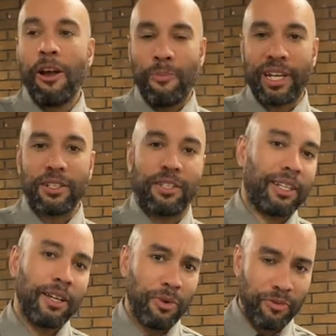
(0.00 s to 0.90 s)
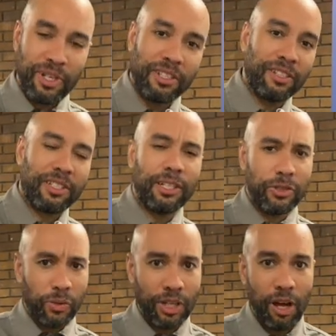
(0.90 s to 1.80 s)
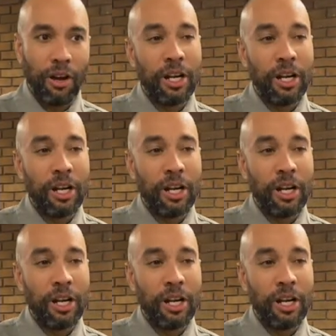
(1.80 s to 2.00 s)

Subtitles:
Because keyword research tells you a lot,